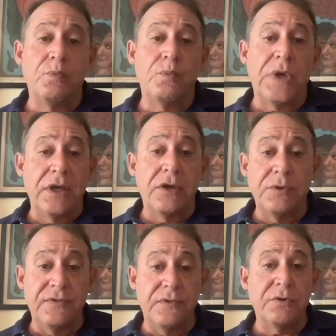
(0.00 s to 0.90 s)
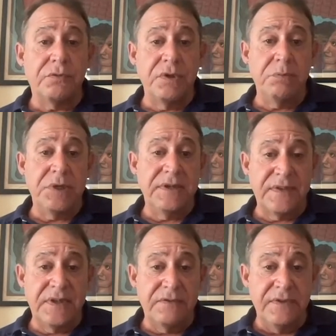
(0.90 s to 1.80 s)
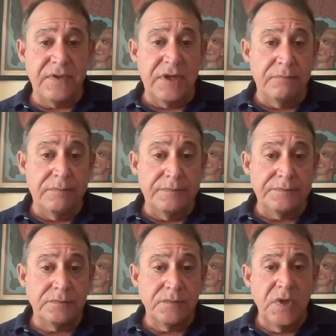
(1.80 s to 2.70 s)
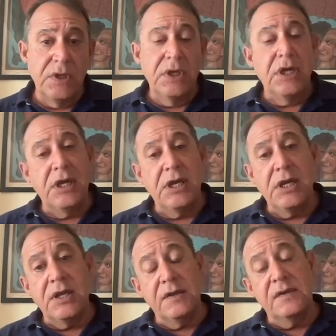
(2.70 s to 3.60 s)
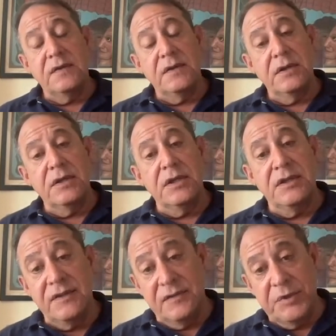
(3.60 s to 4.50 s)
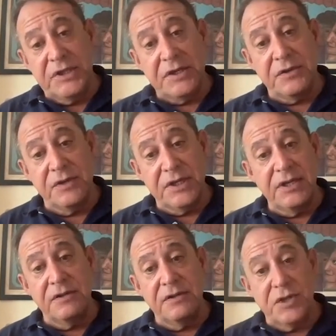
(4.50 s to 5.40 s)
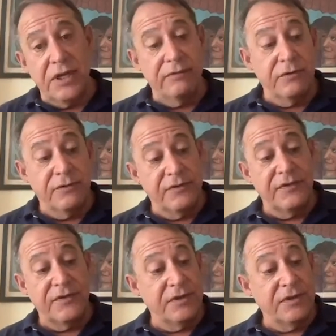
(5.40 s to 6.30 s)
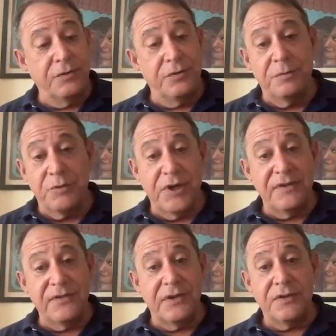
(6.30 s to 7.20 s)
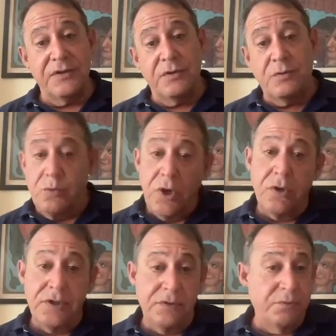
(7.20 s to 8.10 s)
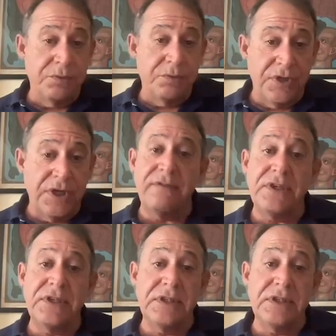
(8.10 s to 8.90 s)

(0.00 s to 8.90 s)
I always do a 3 minute safety stop. And this particular day, the divers had seen nudibranchs on the wall that we were diving.